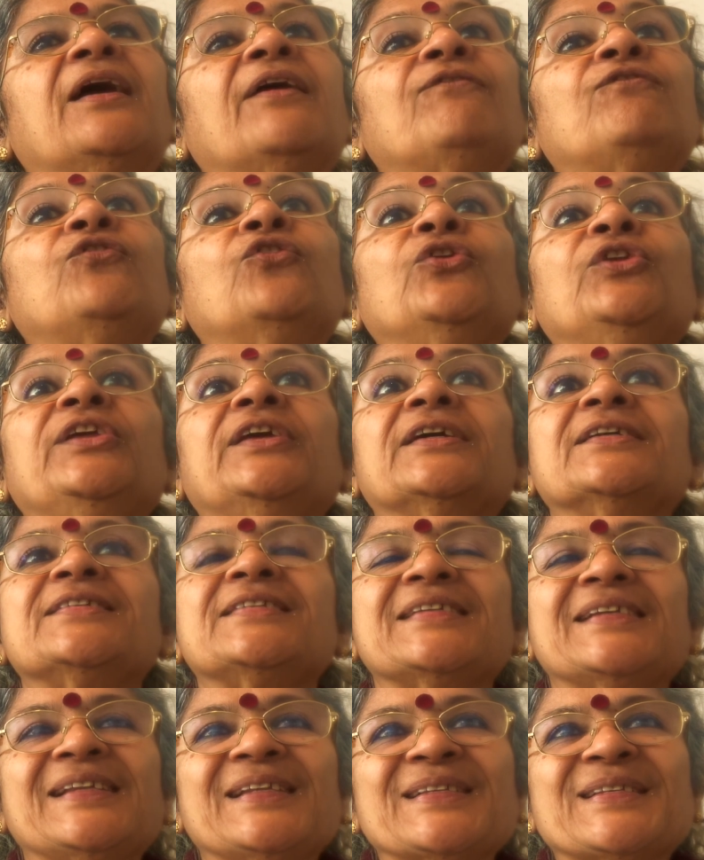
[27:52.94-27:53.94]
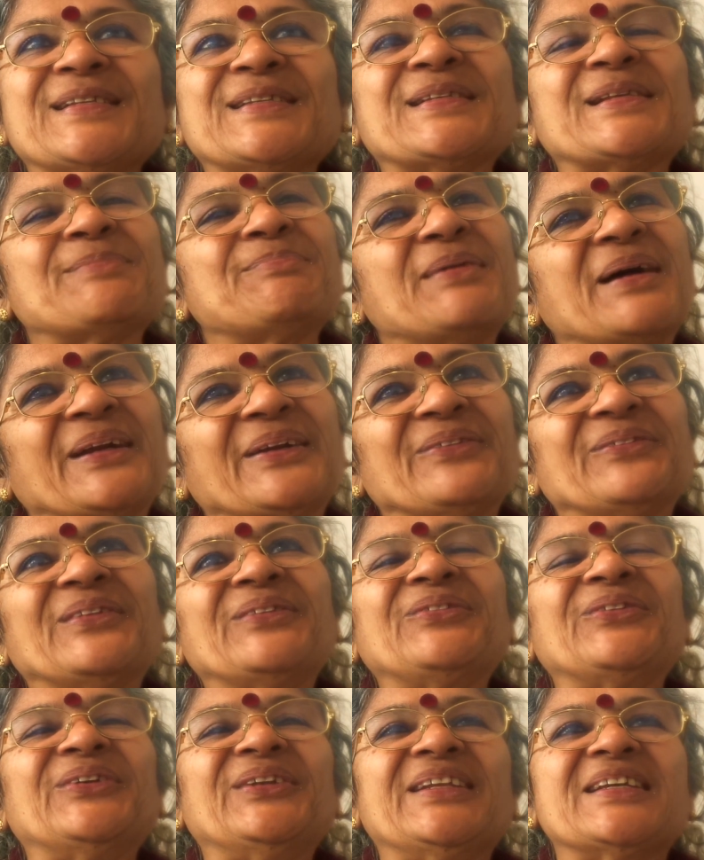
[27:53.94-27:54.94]
Fourier series. It's a part of the
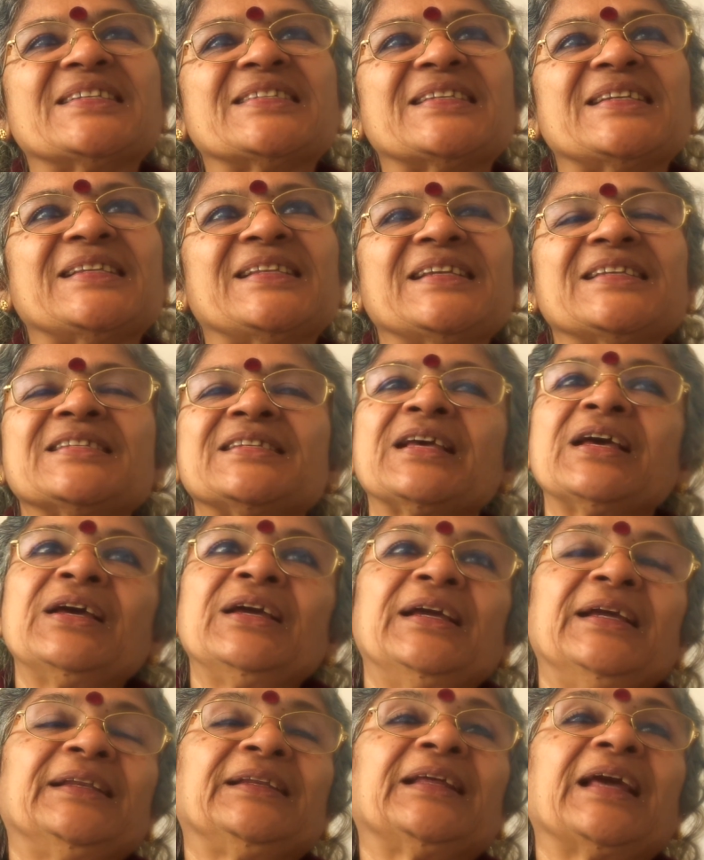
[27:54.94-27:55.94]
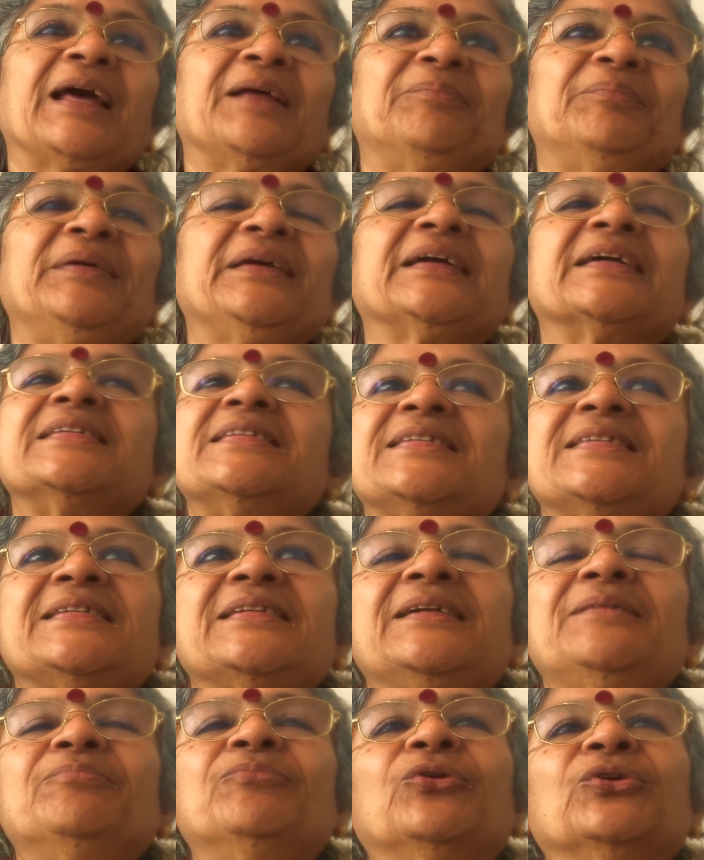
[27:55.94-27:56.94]
Fourier series. It can be
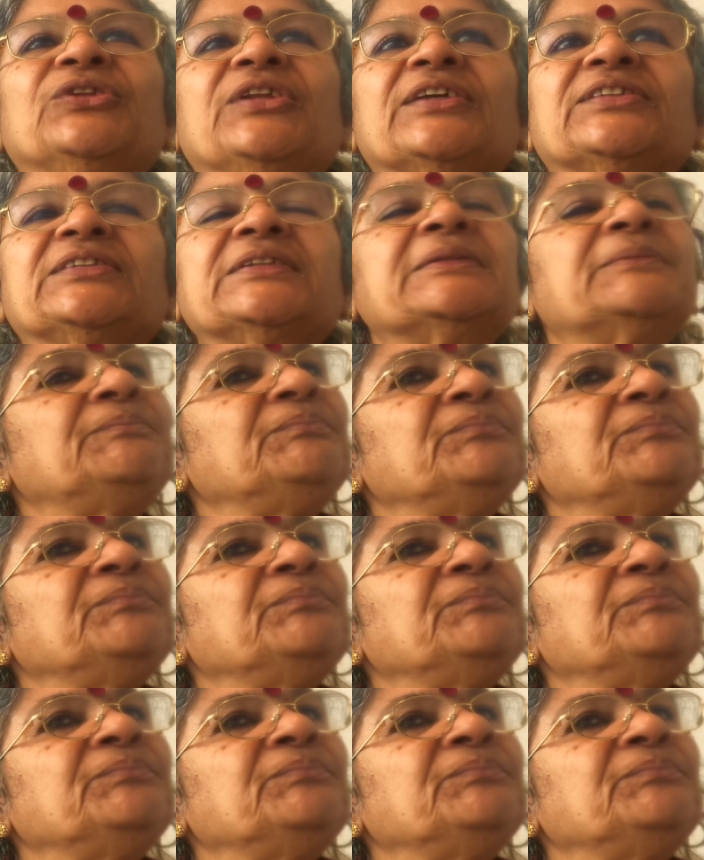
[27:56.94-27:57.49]
considered both as in